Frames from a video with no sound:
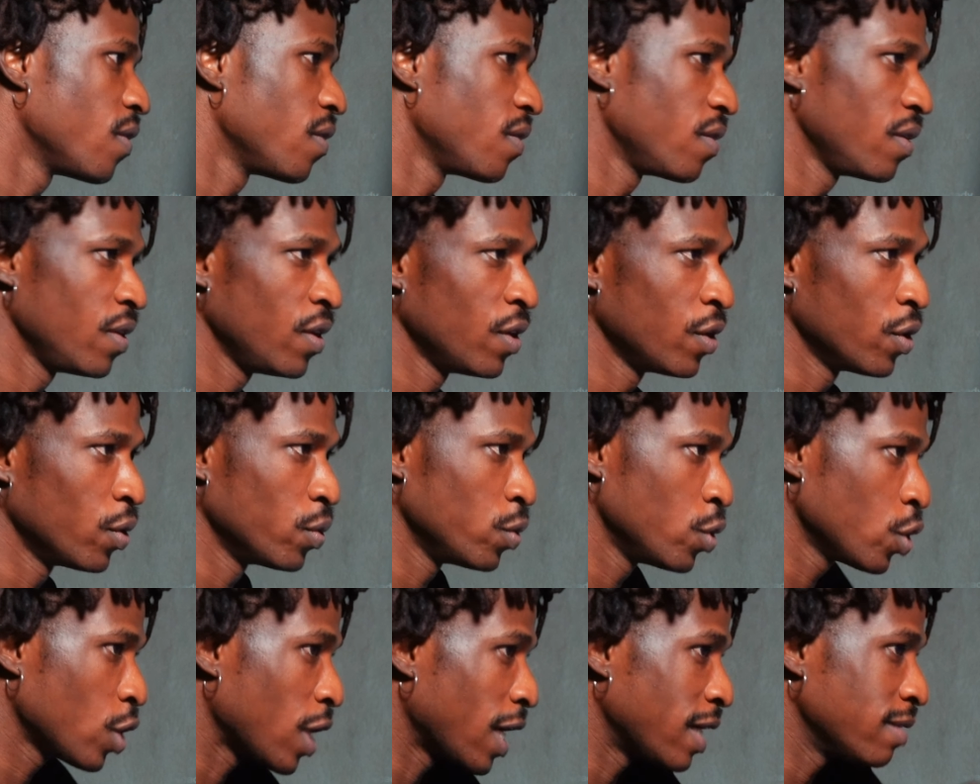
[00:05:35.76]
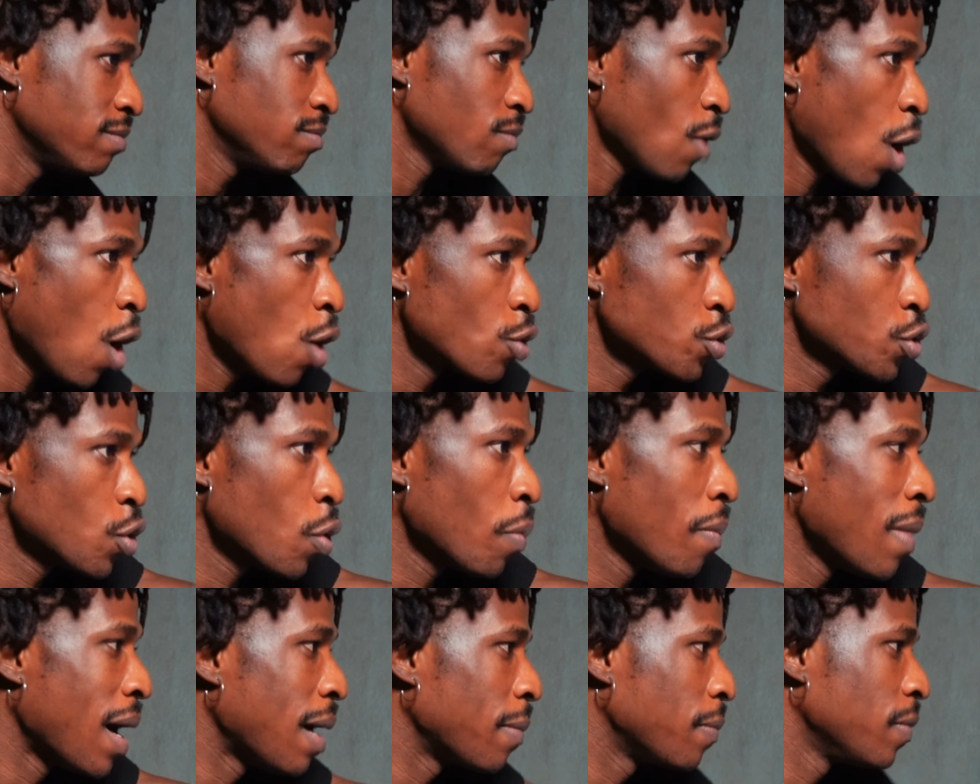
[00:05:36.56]
You know, you can also
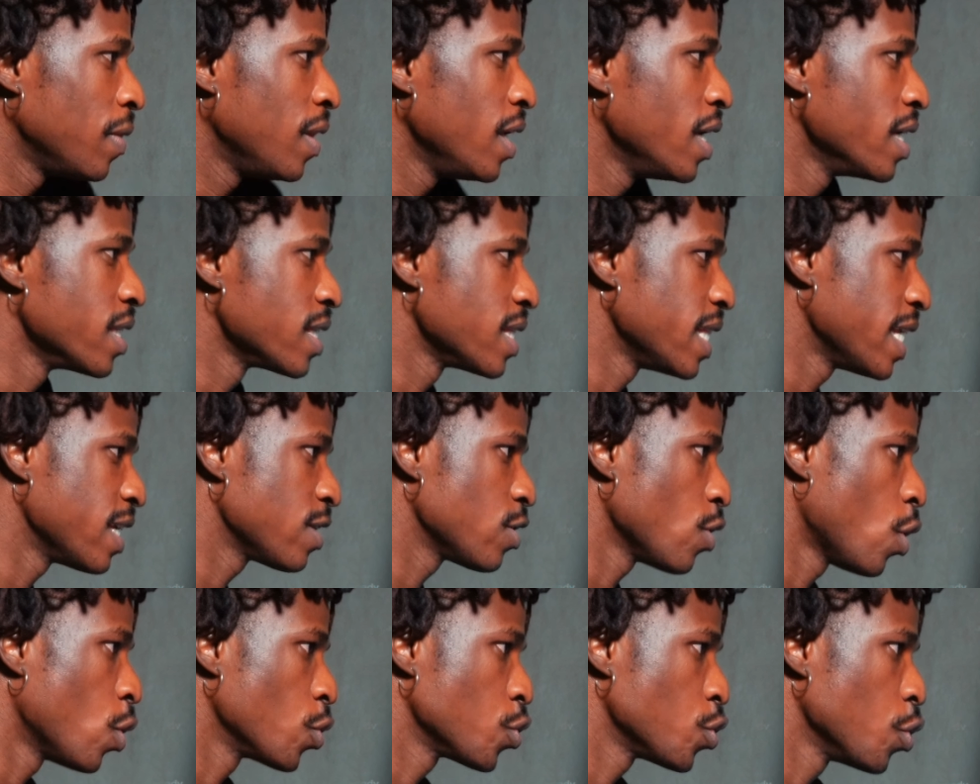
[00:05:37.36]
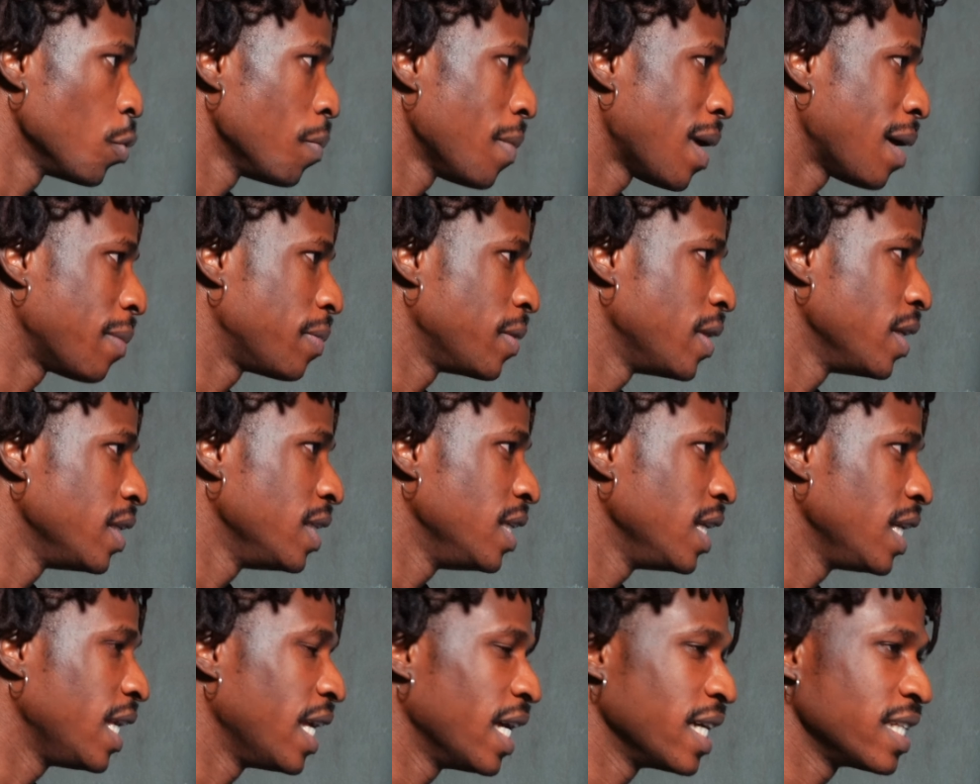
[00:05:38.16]
map this. Let's also map the
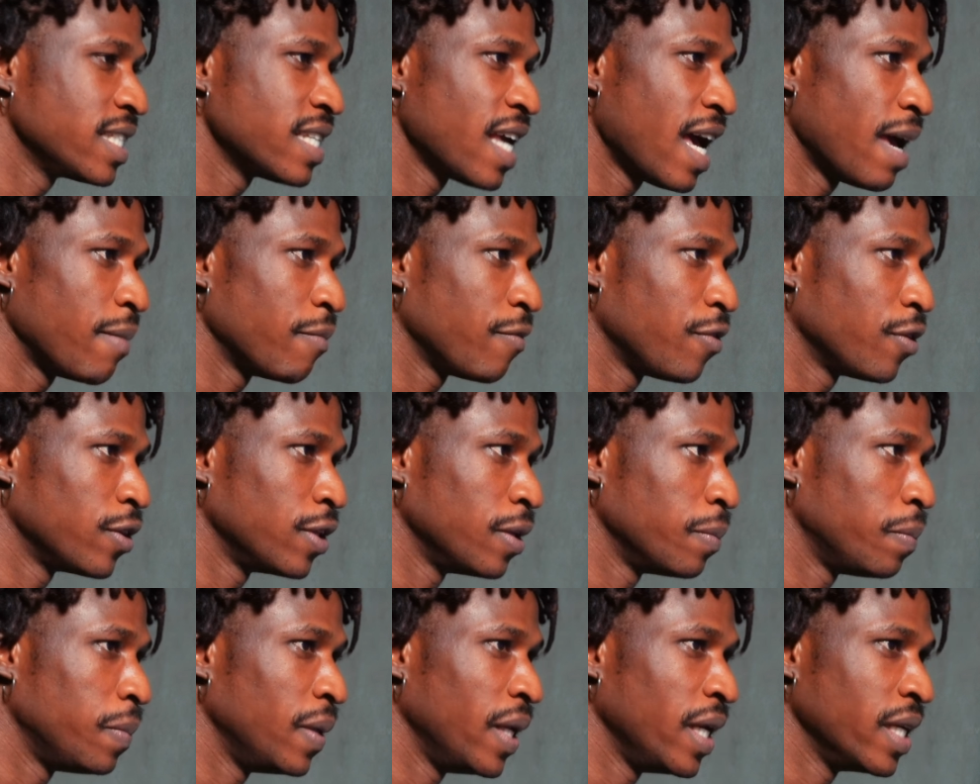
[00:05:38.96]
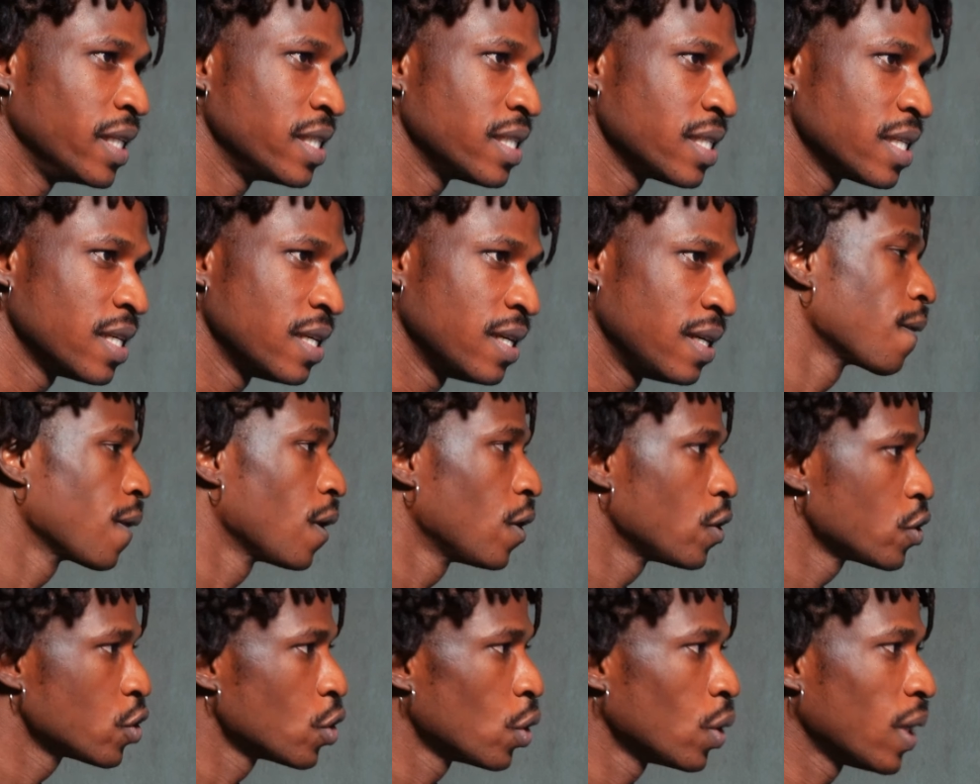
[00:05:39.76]
decay time for the plate.
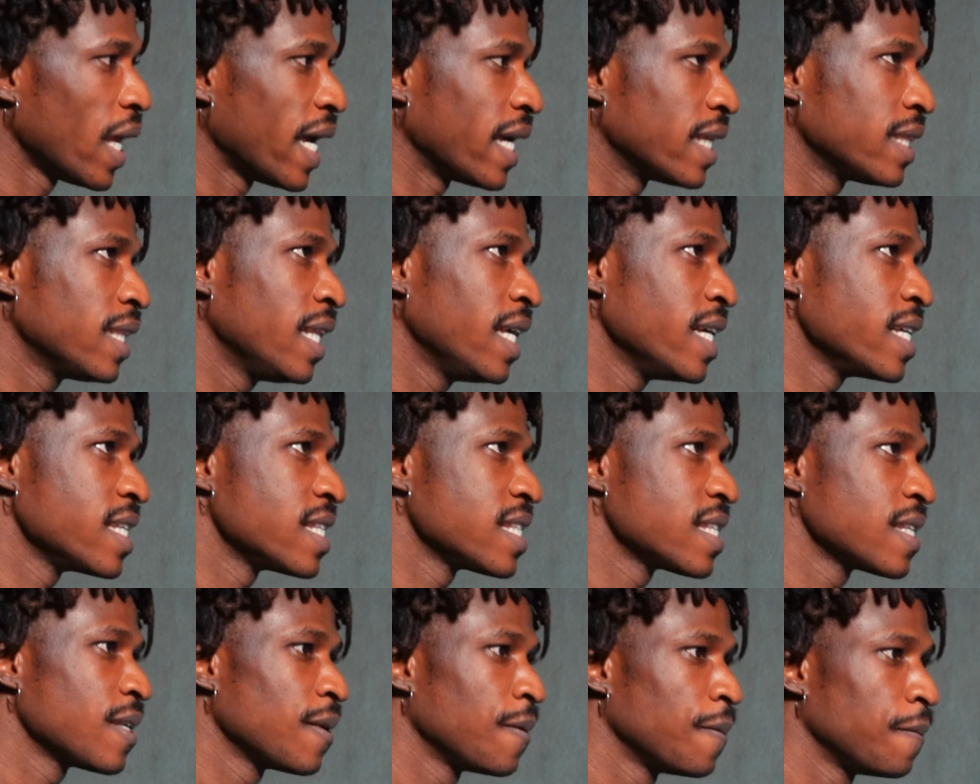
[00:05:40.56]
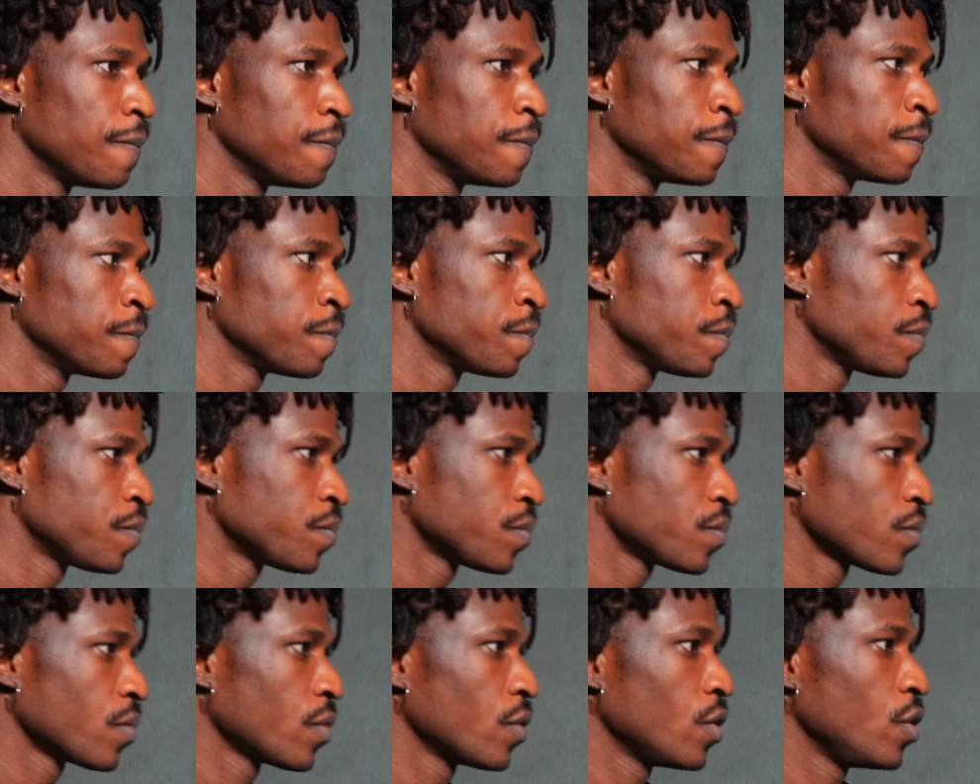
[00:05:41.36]
So like this,
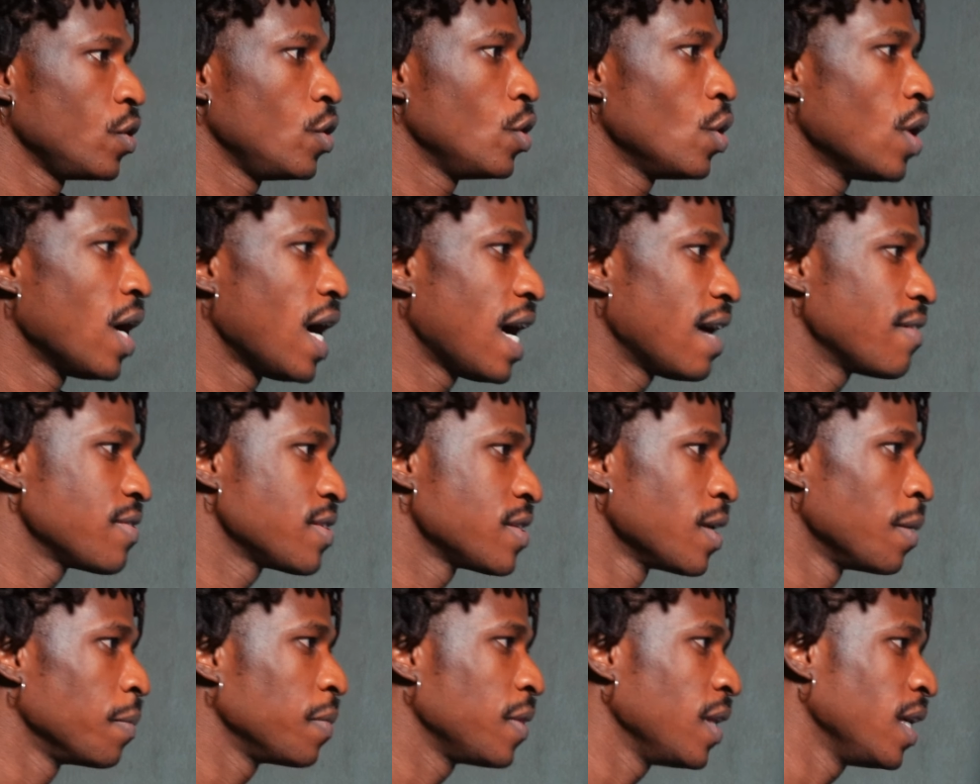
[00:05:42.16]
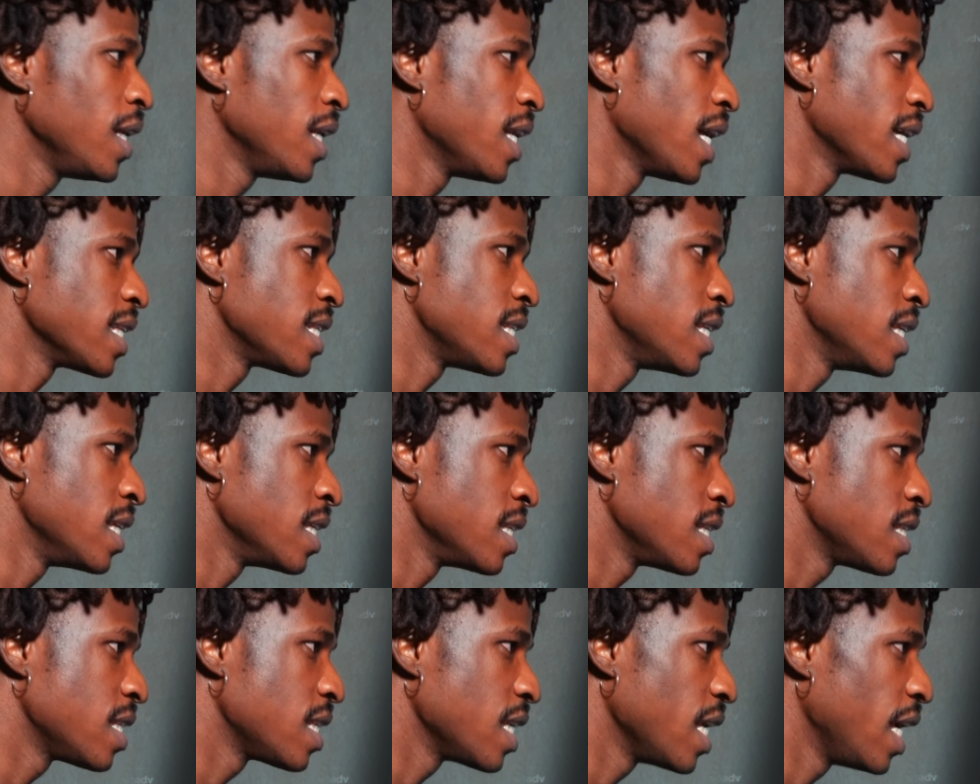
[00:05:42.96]
you have something that
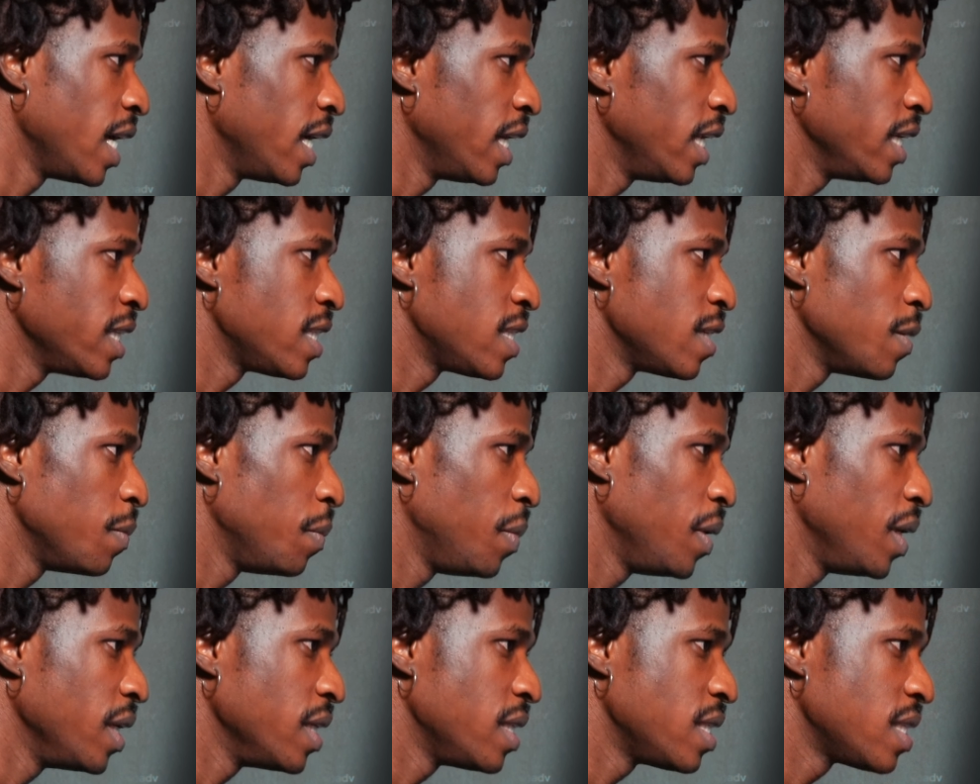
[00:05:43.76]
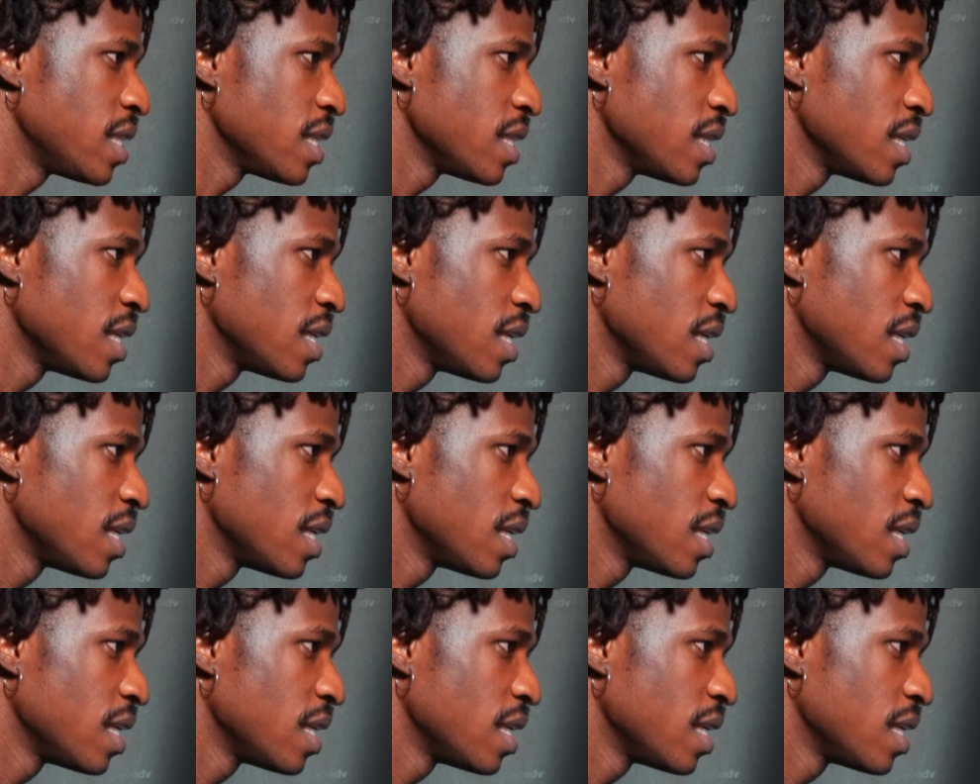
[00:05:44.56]
is a little bit,